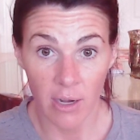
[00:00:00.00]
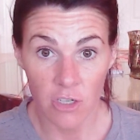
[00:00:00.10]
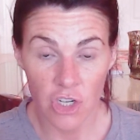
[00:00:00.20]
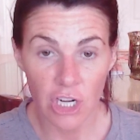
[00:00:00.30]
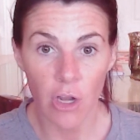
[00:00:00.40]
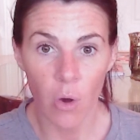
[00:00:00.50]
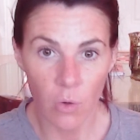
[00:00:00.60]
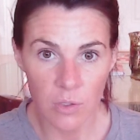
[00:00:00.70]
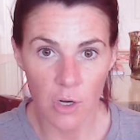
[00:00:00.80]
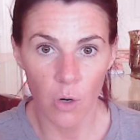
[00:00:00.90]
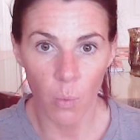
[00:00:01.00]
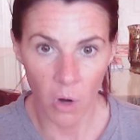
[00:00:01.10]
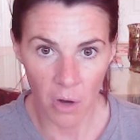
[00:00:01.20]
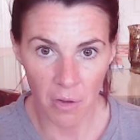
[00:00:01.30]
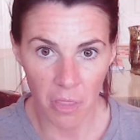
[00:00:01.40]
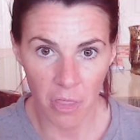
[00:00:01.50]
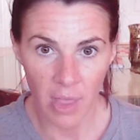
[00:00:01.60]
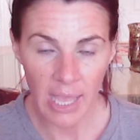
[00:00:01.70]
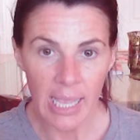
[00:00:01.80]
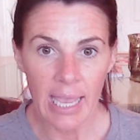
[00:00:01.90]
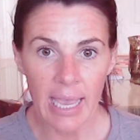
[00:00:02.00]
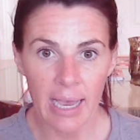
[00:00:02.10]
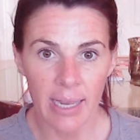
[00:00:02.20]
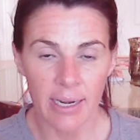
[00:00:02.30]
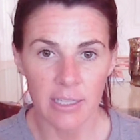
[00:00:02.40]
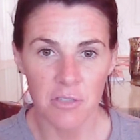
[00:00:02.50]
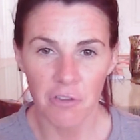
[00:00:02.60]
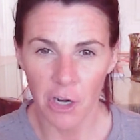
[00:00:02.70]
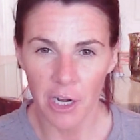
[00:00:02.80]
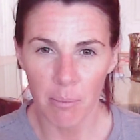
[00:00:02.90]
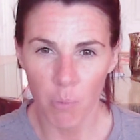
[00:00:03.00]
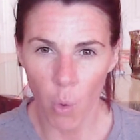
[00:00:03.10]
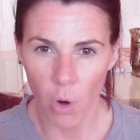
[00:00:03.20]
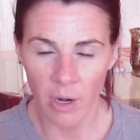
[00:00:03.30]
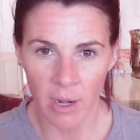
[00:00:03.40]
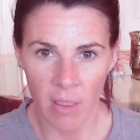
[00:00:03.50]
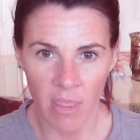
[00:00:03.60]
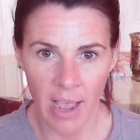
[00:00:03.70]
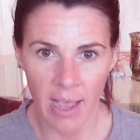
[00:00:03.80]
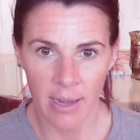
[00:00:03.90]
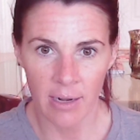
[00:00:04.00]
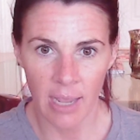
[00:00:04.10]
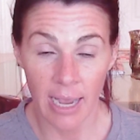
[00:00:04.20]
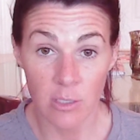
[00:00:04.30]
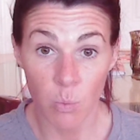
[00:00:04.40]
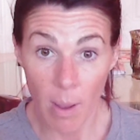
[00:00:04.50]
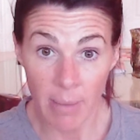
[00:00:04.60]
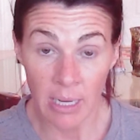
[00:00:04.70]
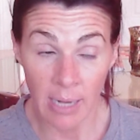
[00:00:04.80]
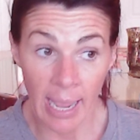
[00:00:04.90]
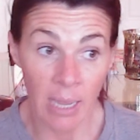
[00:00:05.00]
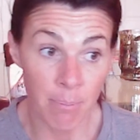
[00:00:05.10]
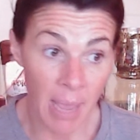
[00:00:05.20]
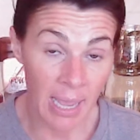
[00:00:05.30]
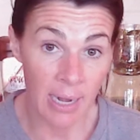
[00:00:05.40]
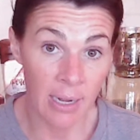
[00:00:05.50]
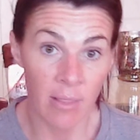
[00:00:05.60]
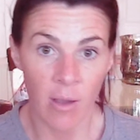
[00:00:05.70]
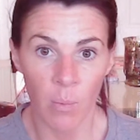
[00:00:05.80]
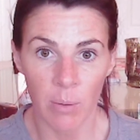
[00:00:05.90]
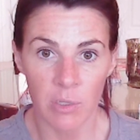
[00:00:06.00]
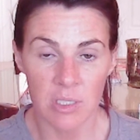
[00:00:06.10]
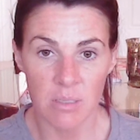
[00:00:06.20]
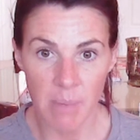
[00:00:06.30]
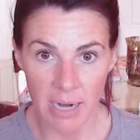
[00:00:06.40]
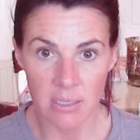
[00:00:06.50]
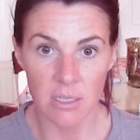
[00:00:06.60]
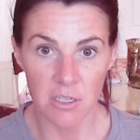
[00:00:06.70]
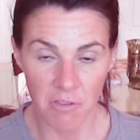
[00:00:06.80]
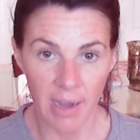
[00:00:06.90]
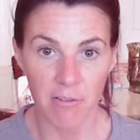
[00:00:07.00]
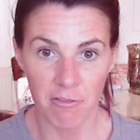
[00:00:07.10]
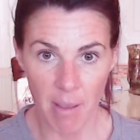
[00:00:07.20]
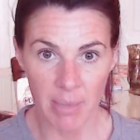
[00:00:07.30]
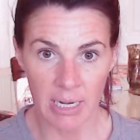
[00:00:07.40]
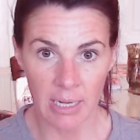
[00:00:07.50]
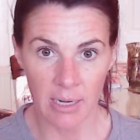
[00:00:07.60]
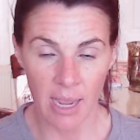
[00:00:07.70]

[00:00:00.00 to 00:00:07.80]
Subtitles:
She knows her worth, and it's very important that as women and men that we respect the divine feminine,